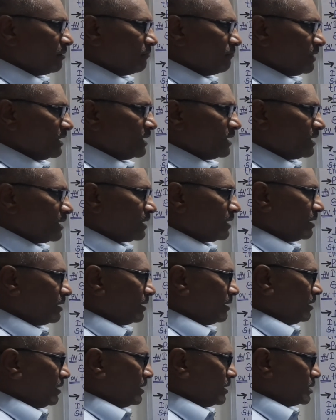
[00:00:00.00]
we are
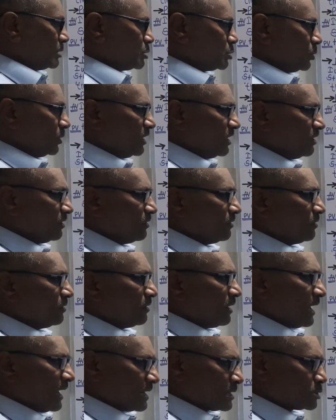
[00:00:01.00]
doing
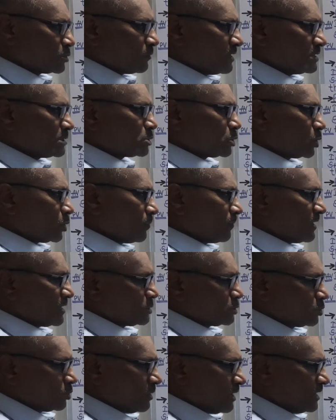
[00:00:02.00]
the active or
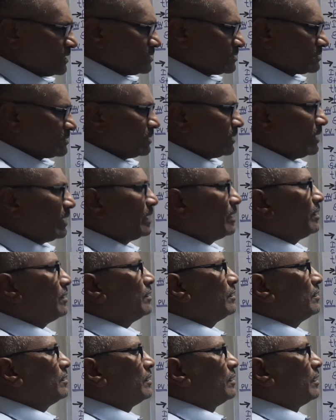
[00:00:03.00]
passive, then
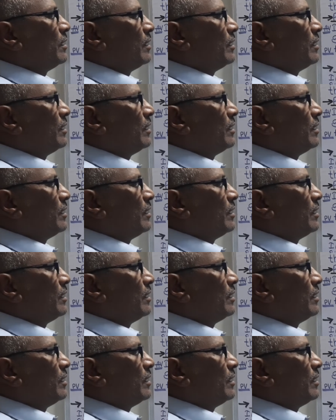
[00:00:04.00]
the